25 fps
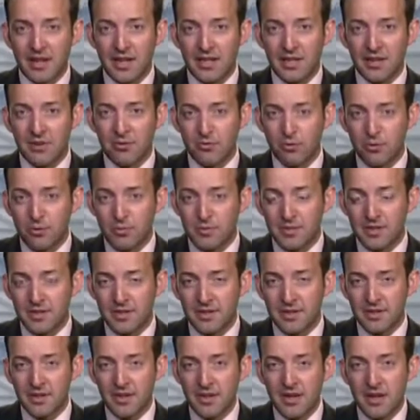The groups that
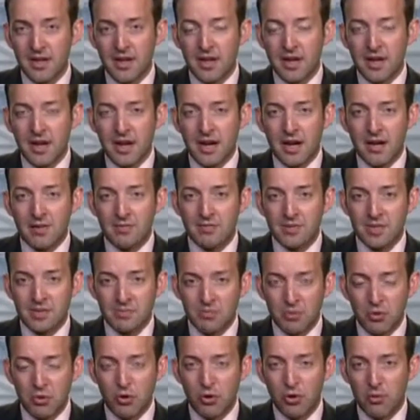
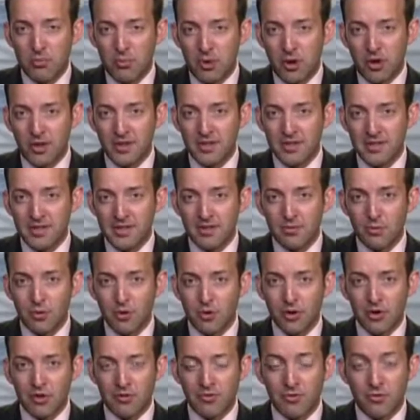support policy
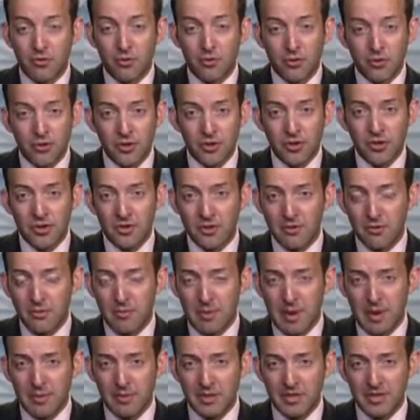work for the
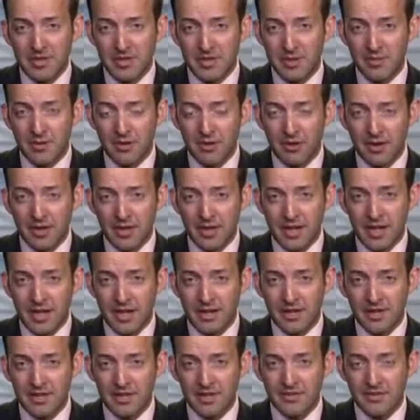Republican Democrat
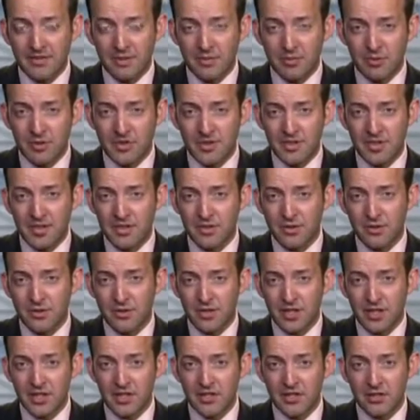candidates for the presidential
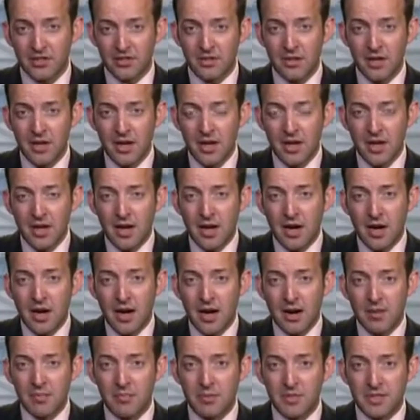election
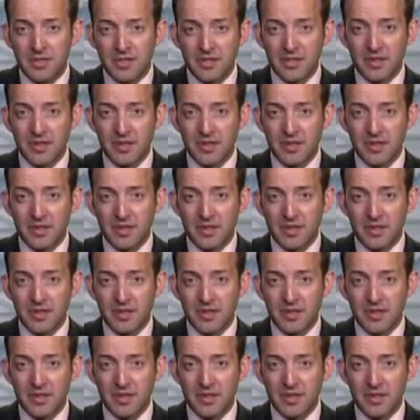are busily